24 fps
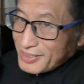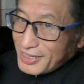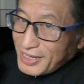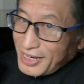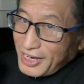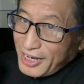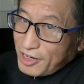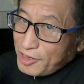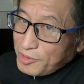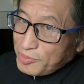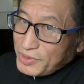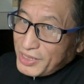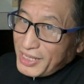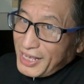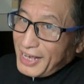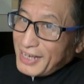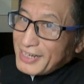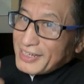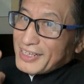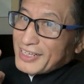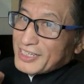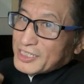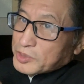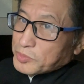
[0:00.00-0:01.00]
I hope
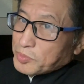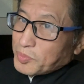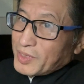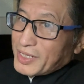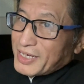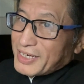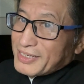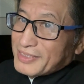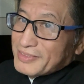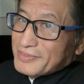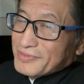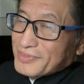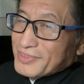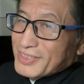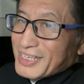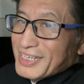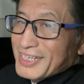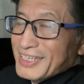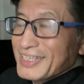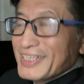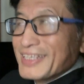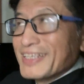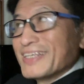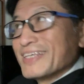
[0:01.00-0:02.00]
that explained.
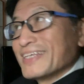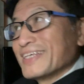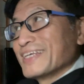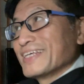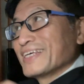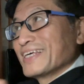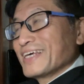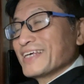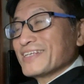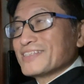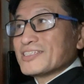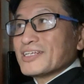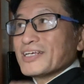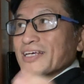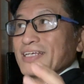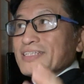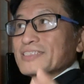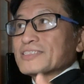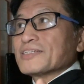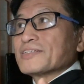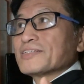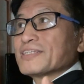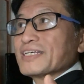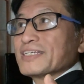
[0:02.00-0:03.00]

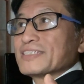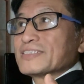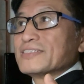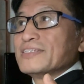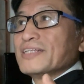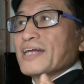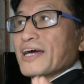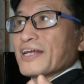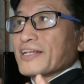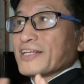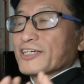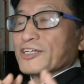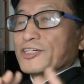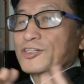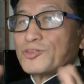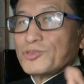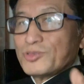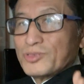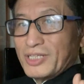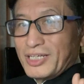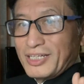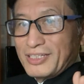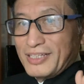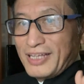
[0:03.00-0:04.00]
It's not a good
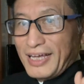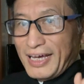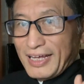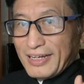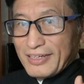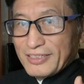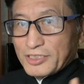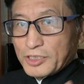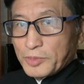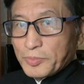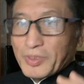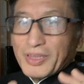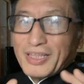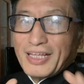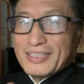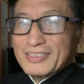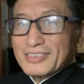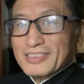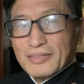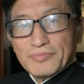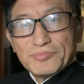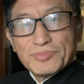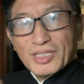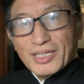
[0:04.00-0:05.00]
analogy, but that's
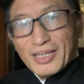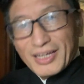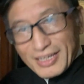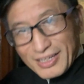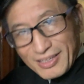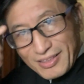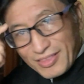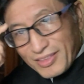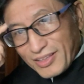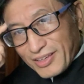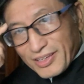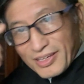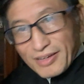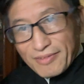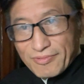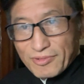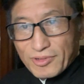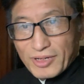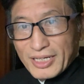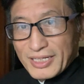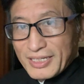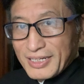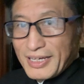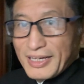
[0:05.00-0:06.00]
something I can think of
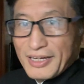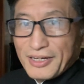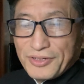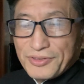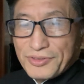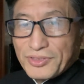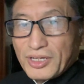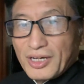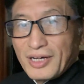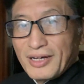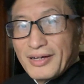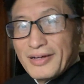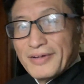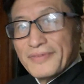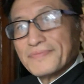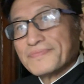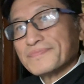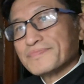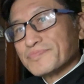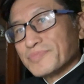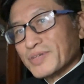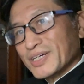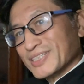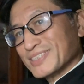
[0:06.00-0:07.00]
right now,
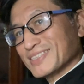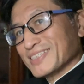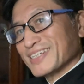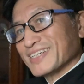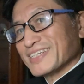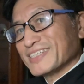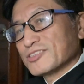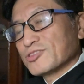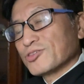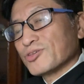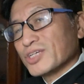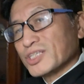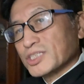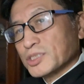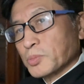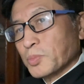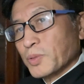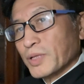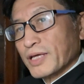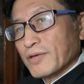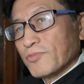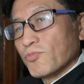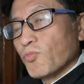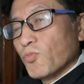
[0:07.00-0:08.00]
basically to
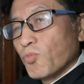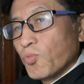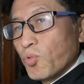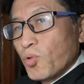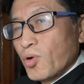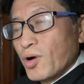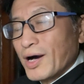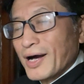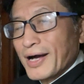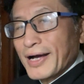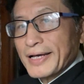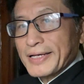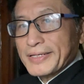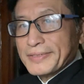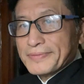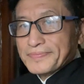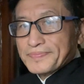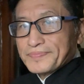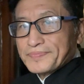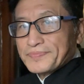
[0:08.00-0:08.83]
explain why